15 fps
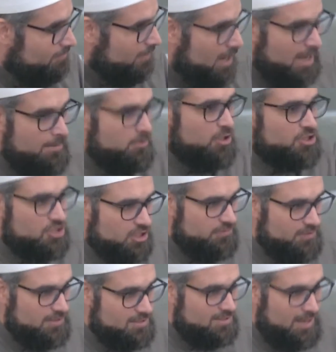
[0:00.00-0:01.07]
I am your
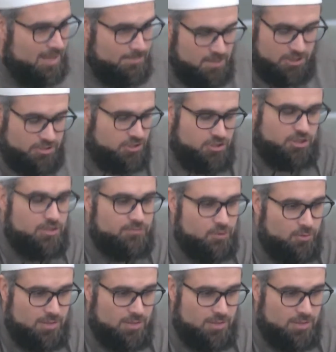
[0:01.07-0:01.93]
servant. I am here to serve you.